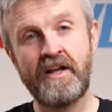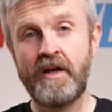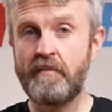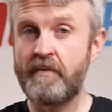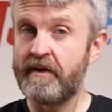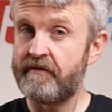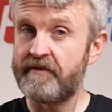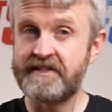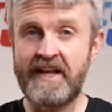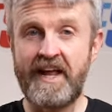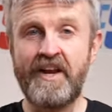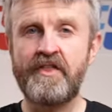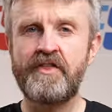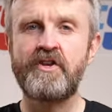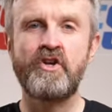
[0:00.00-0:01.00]
But if there's
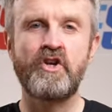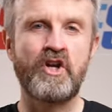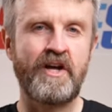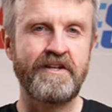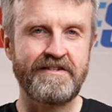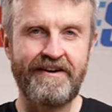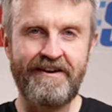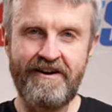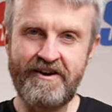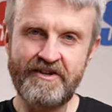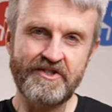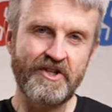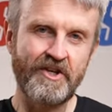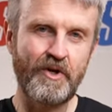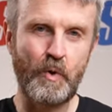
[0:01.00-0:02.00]
anything you'd like to
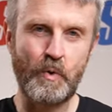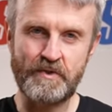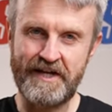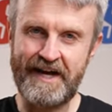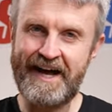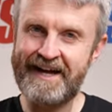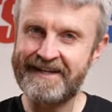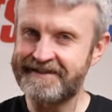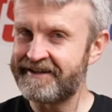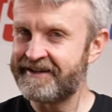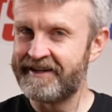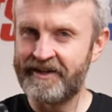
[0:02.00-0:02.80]
ask or to add,